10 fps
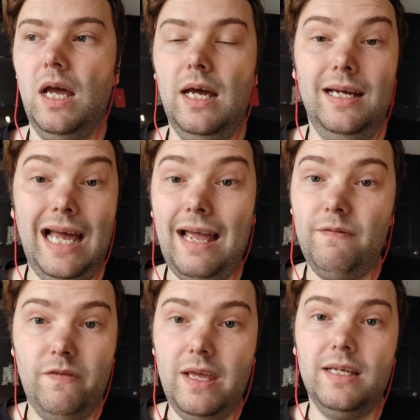I
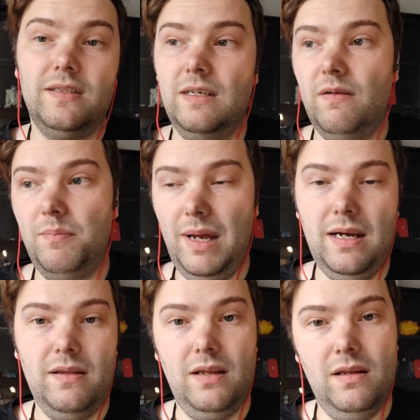think it's even
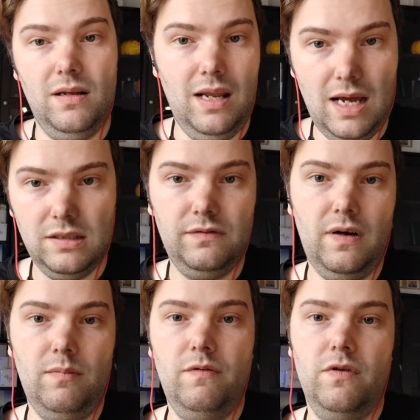better than the last
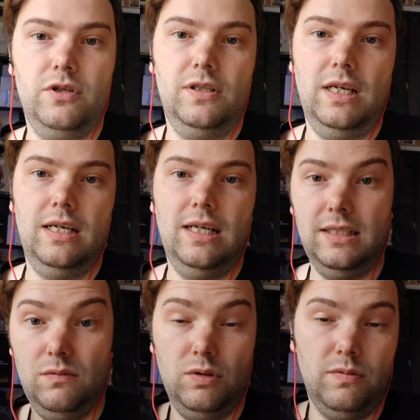Famoo version that I
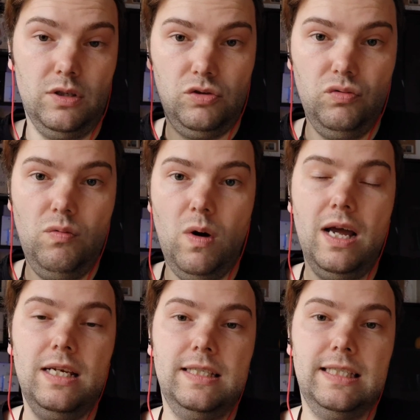tested, which were true
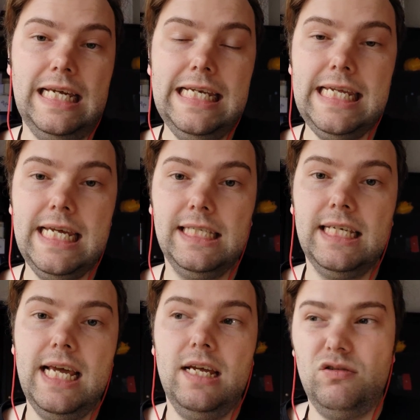wireless
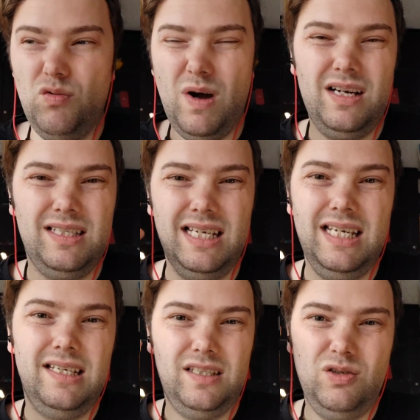in-ears. True wireless
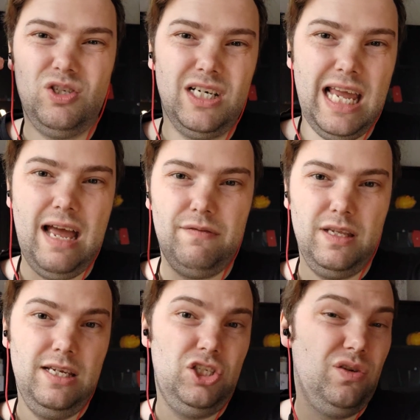in-ears usually have
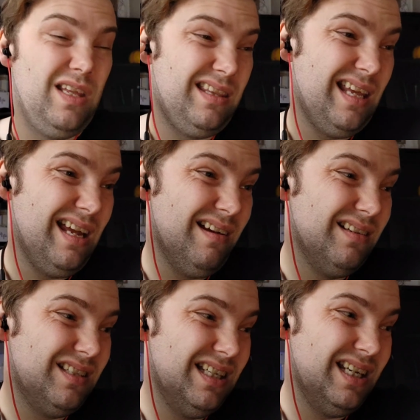the issue that they
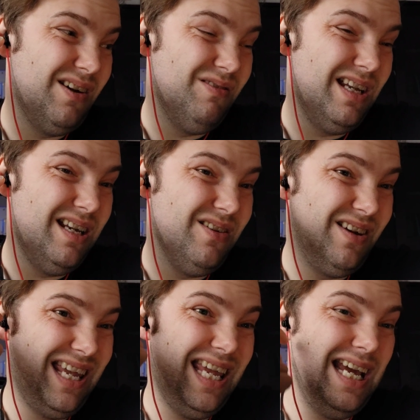are sitting only in
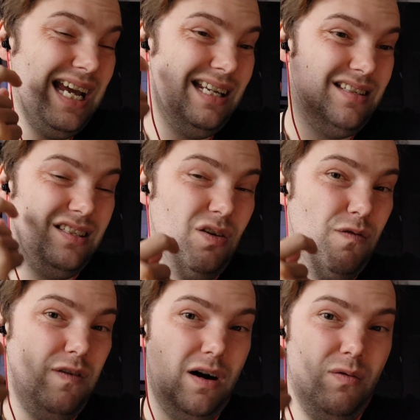your ear and
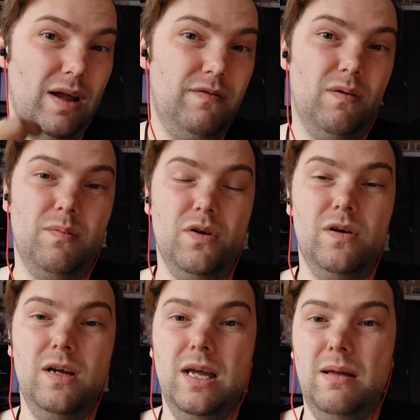so far away from
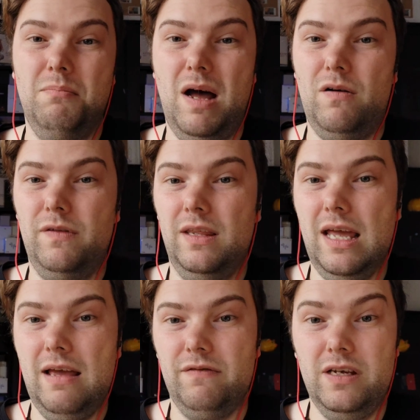your mouth that
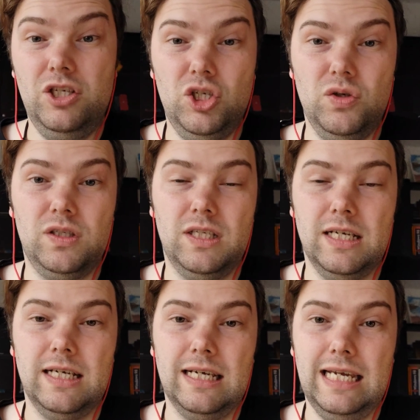they have issues
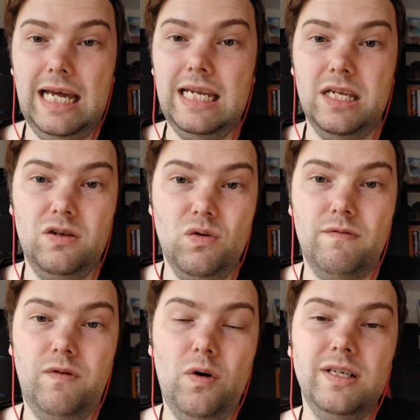getting
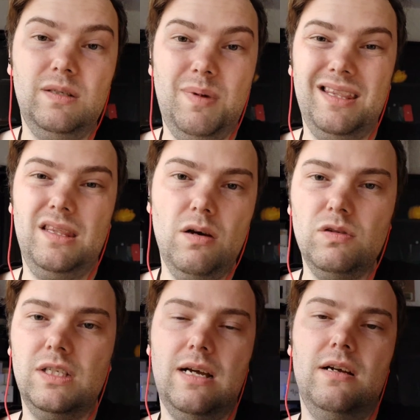your voice. But
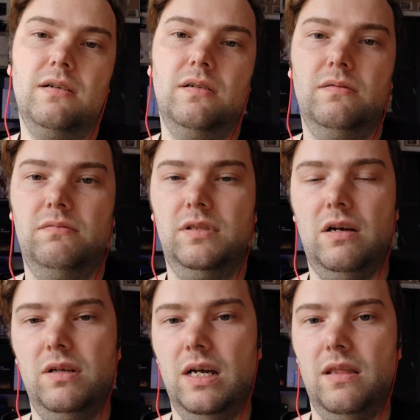those are
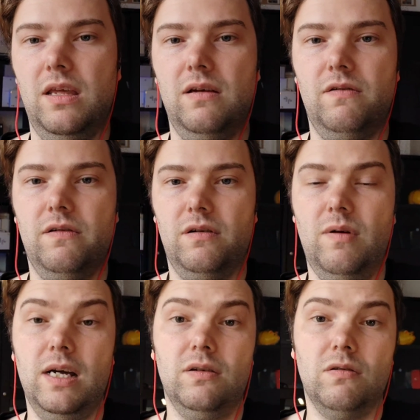sounding, I think,
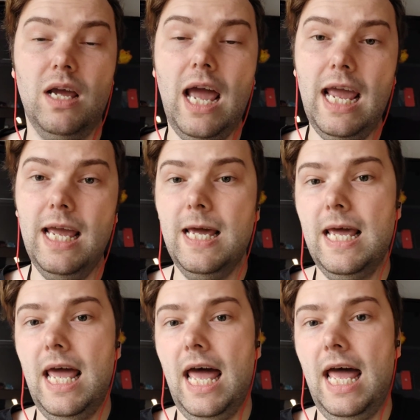quite okay.
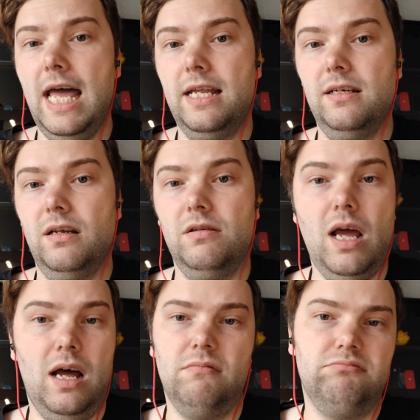And
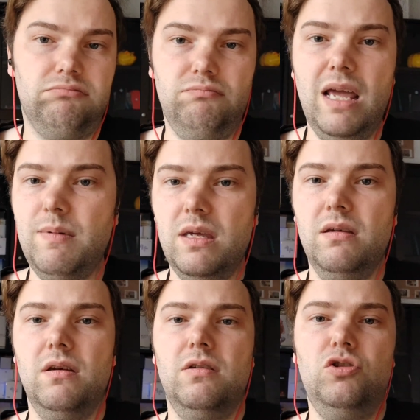yeah,
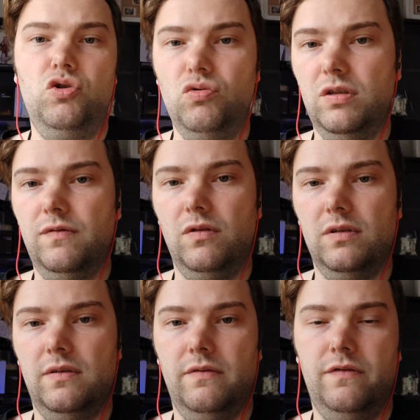maybe
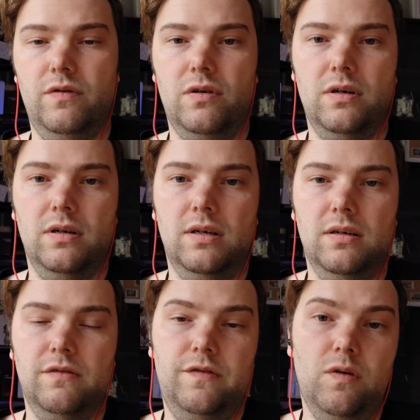useful
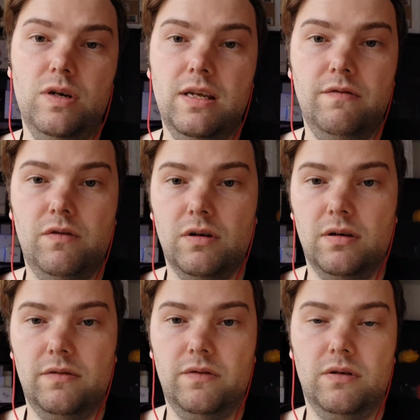for phoning,
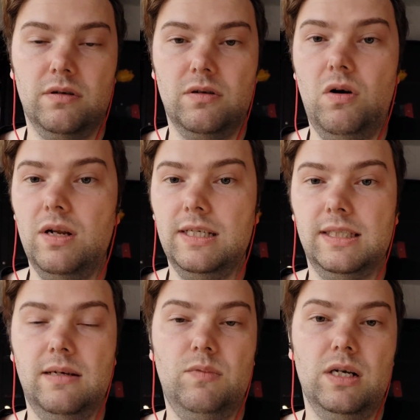for calling
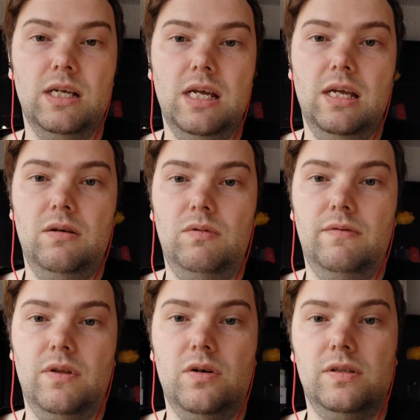someone.
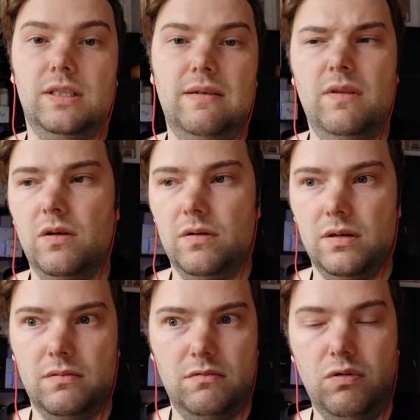With those, even
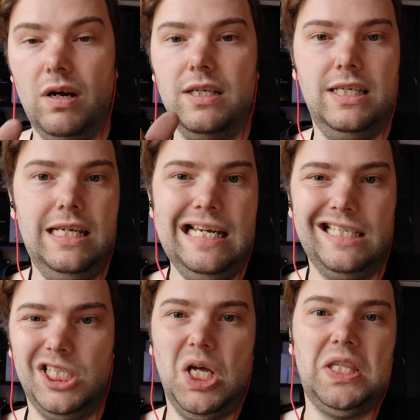though the quality
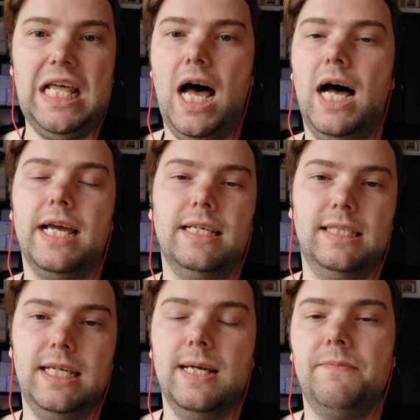is not the
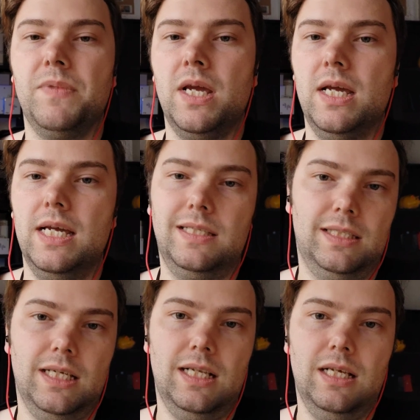highest here, it's
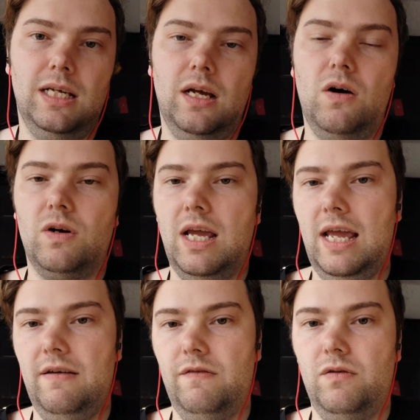still
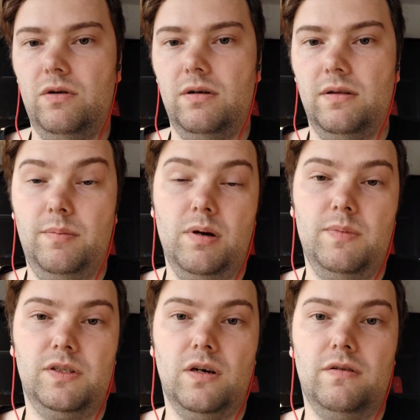okay for the
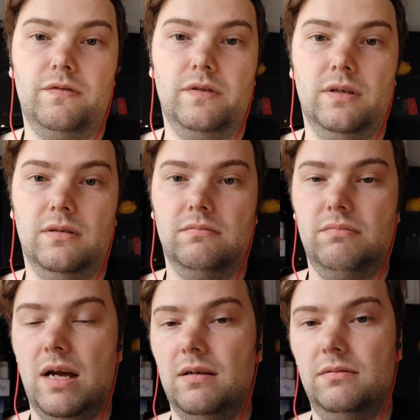purpose of
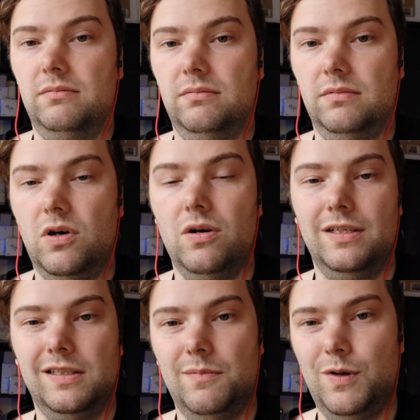yeah,
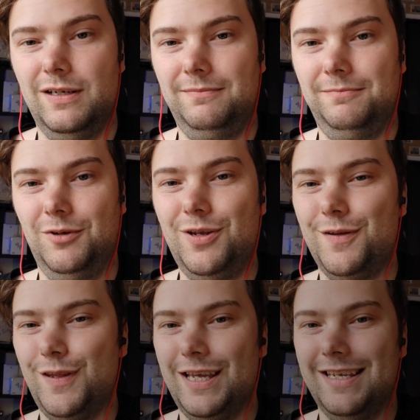calling someone. What do
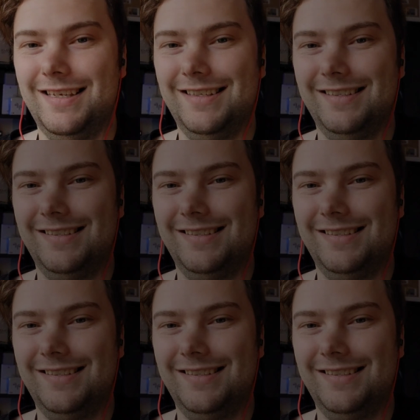you think?